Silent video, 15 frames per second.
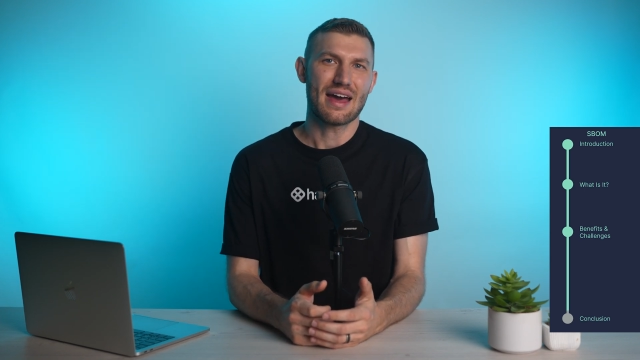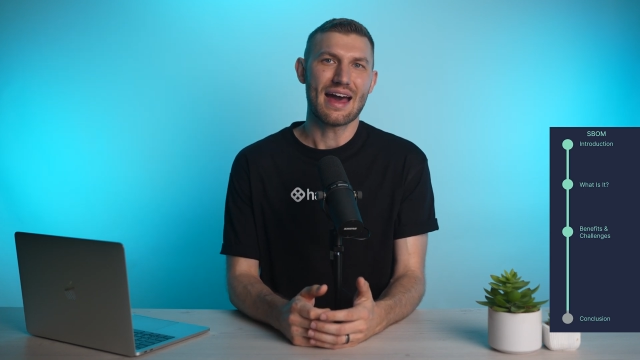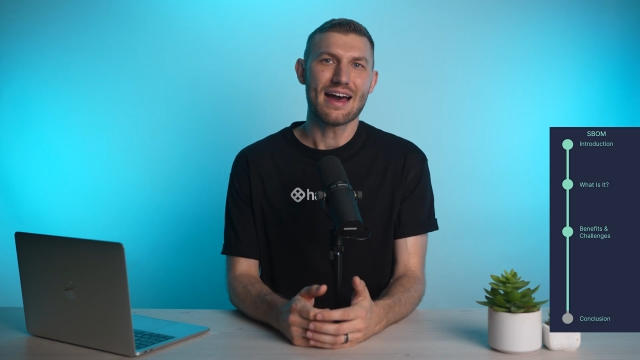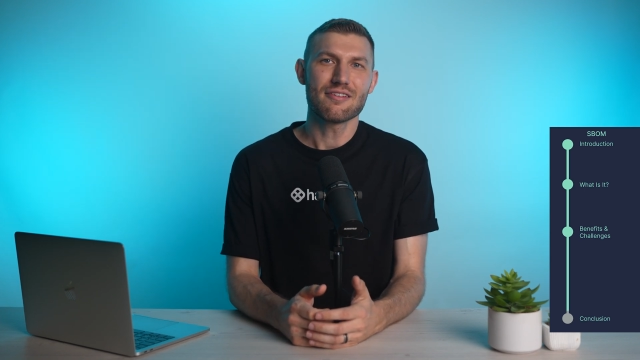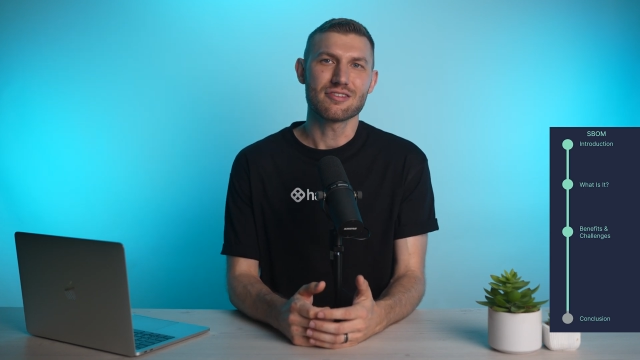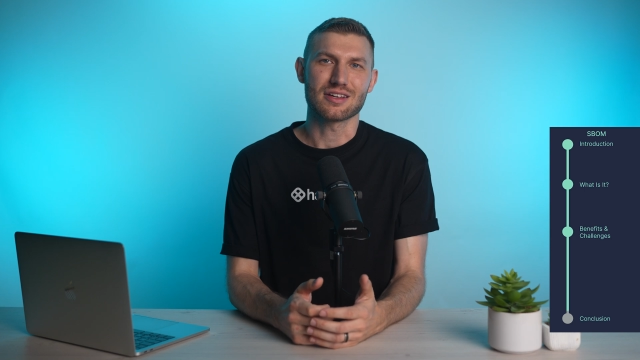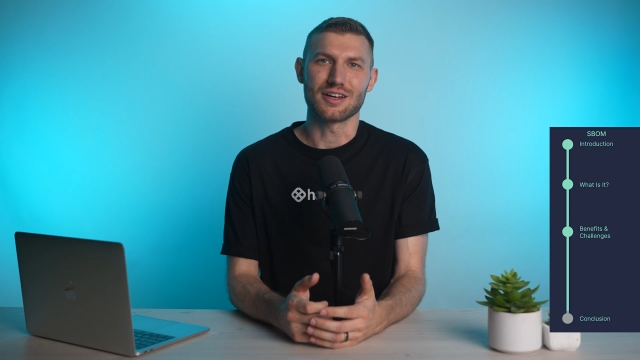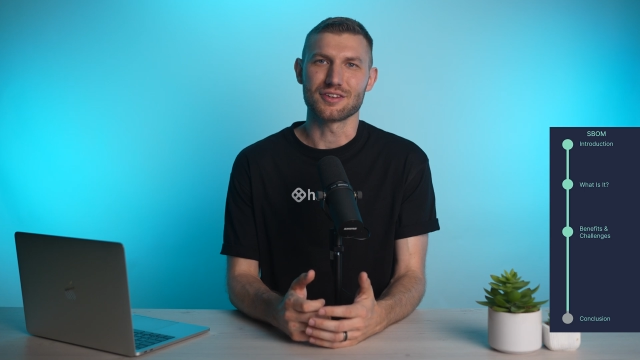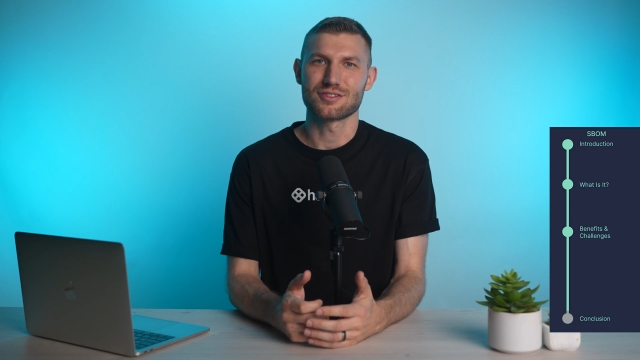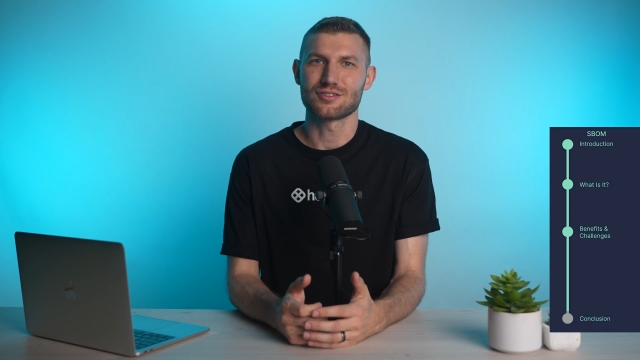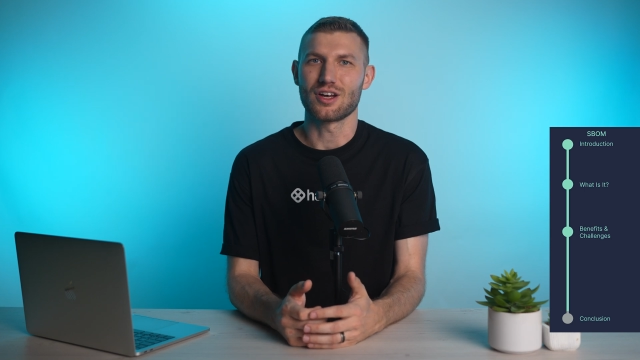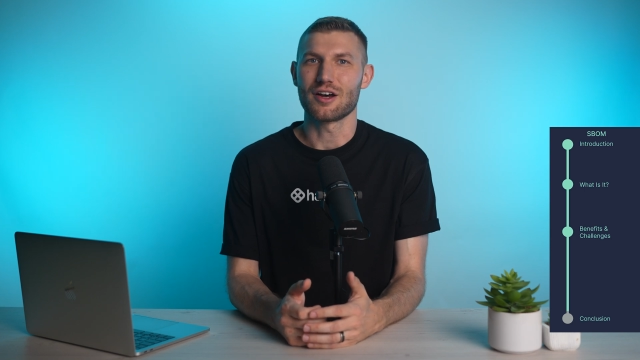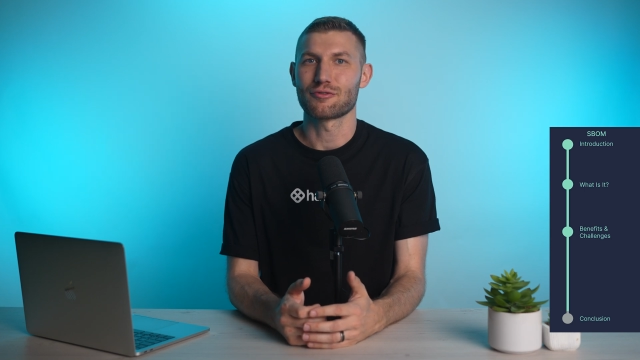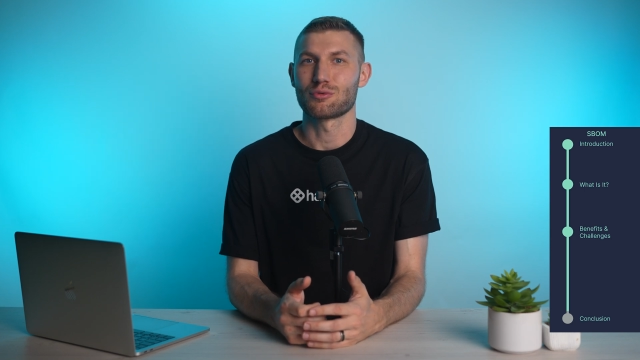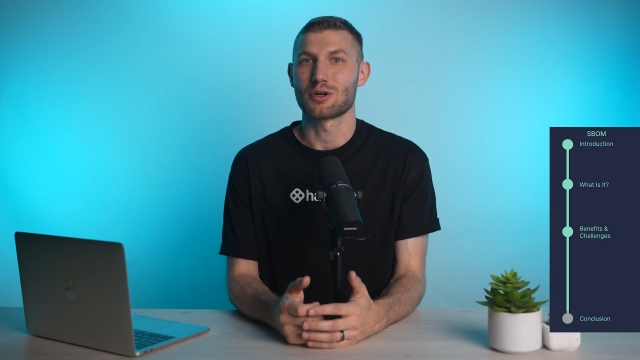having a
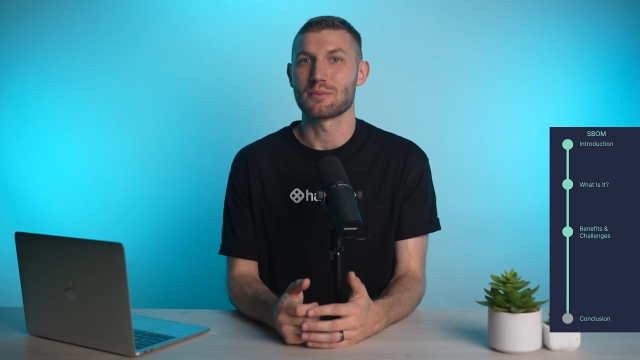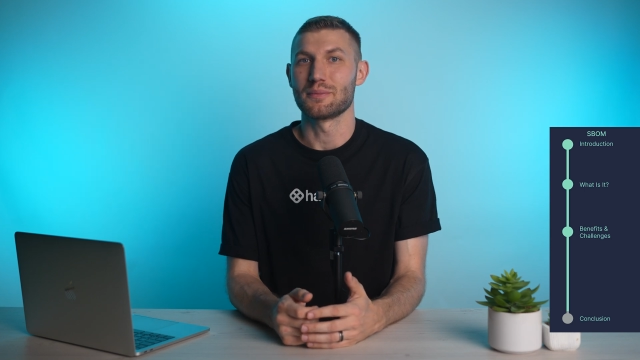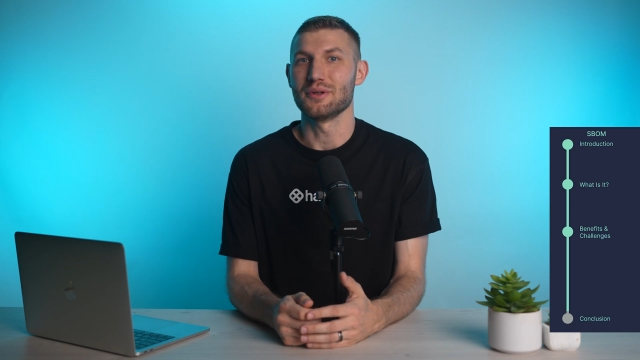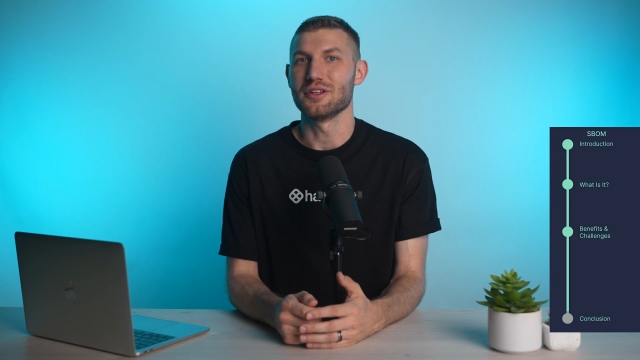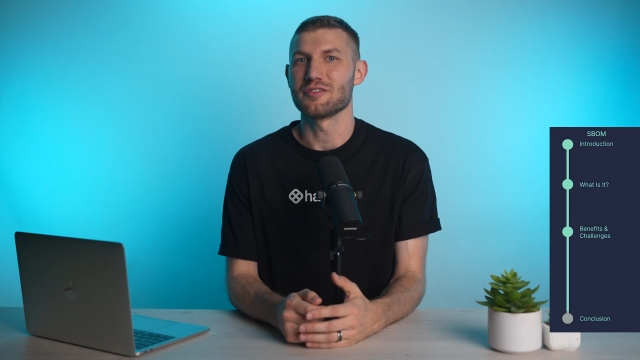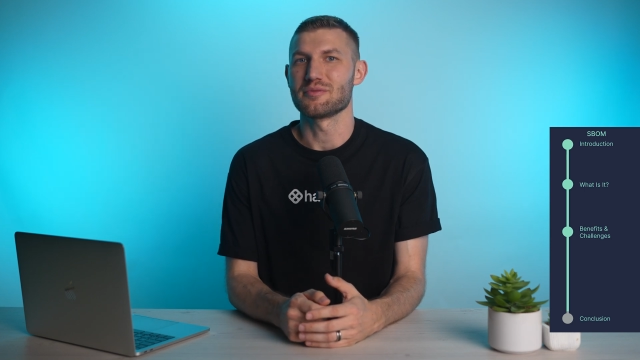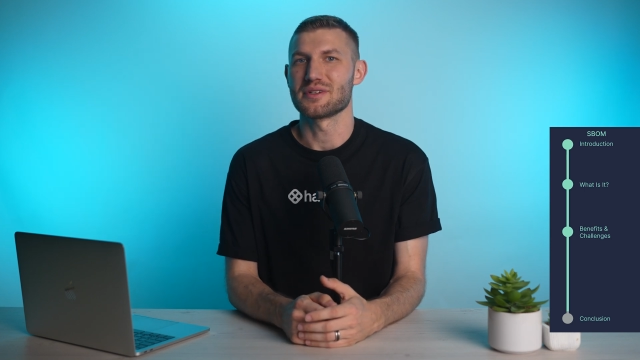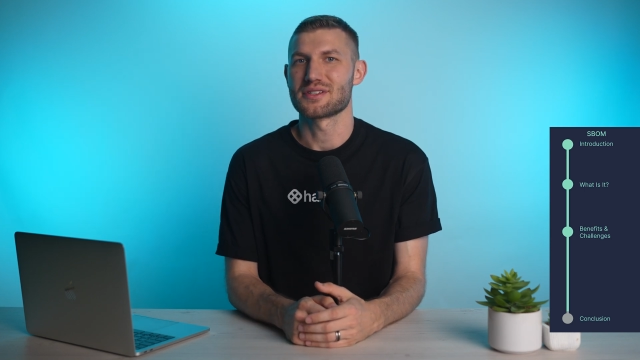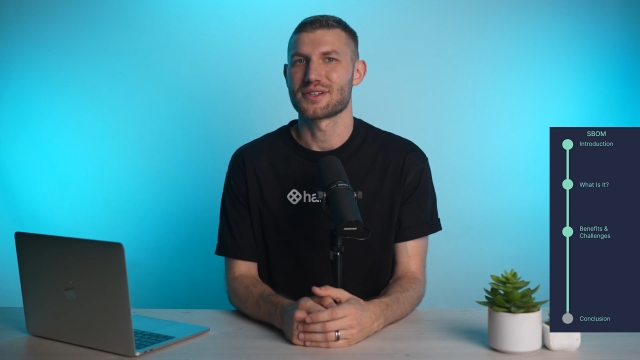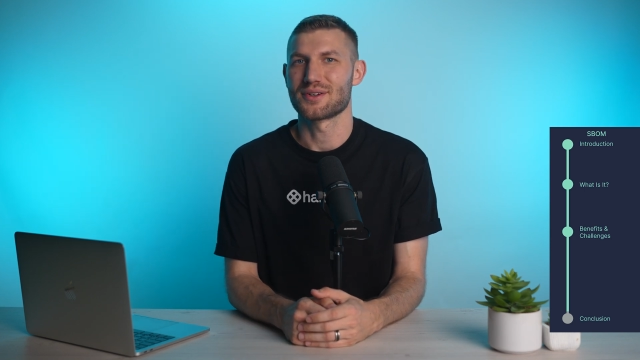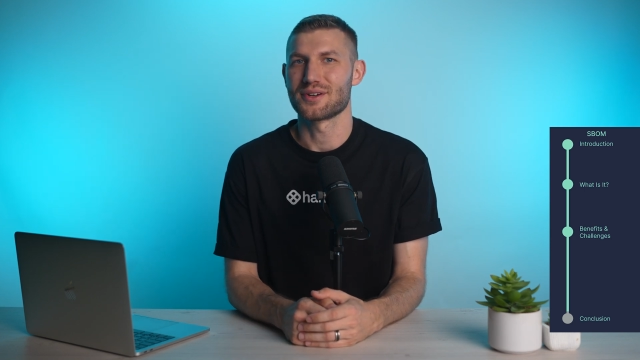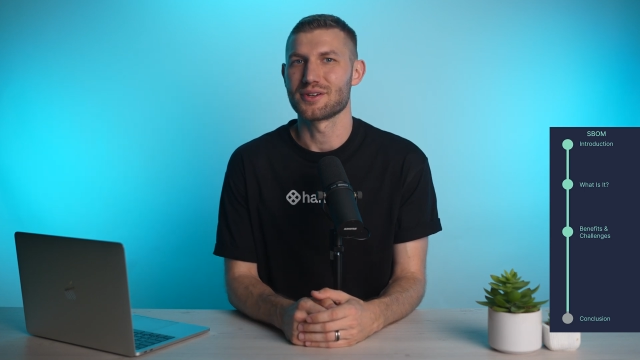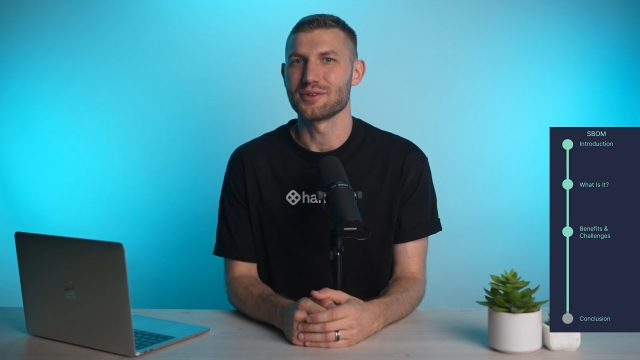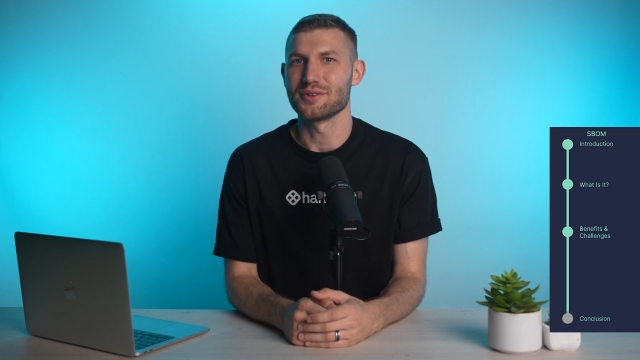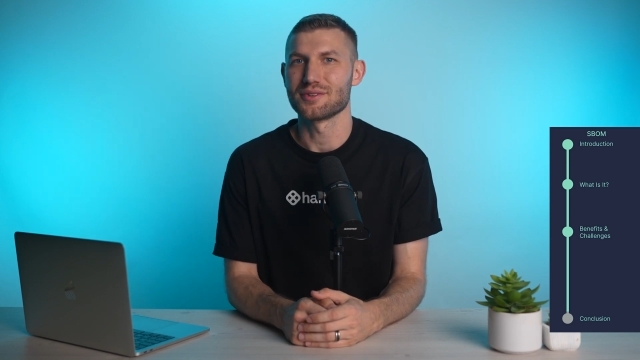software bill of
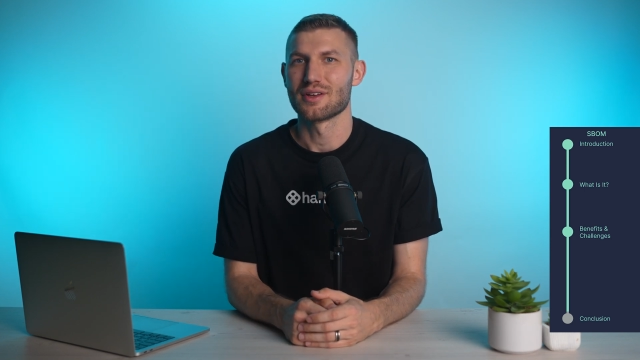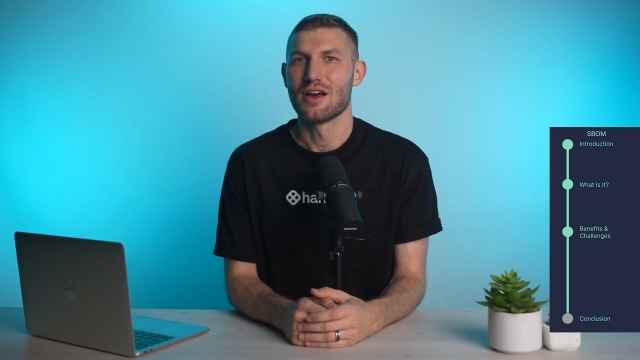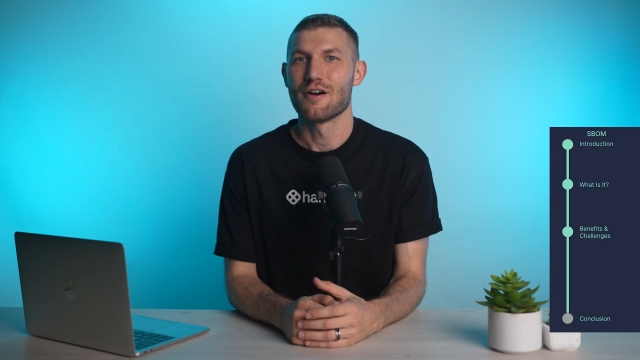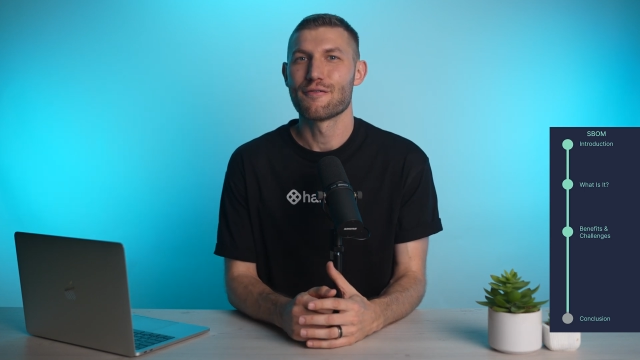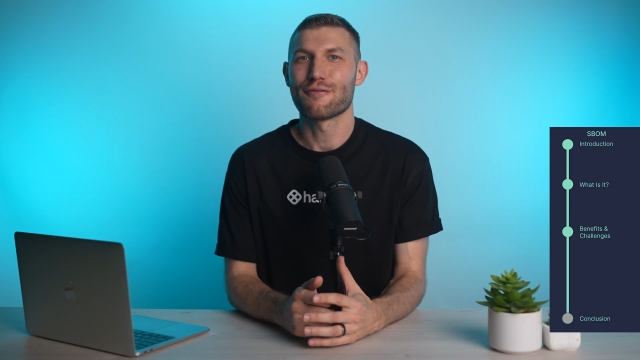materials